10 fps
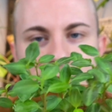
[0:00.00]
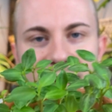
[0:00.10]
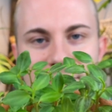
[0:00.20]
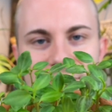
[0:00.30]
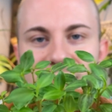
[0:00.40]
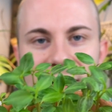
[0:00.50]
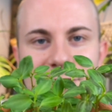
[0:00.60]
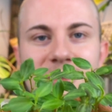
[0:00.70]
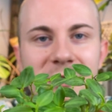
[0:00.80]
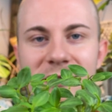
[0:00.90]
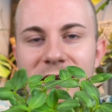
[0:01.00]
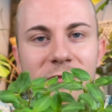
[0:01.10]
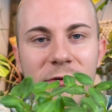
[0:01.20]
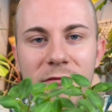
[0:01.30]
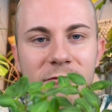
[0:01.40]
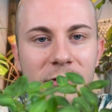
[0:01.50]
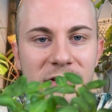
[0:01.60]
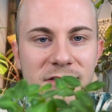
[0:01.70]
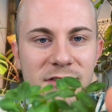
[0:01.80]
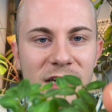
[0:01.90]
I'm not sure if we're in
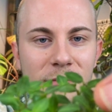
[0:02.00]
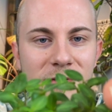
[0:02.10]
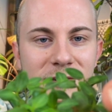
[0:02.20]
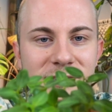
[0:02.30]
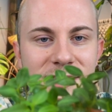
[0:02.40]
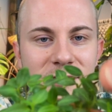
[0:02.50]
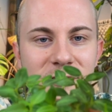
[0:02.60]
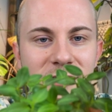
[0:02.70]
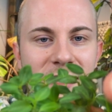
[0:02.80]
focus or not, but there's these little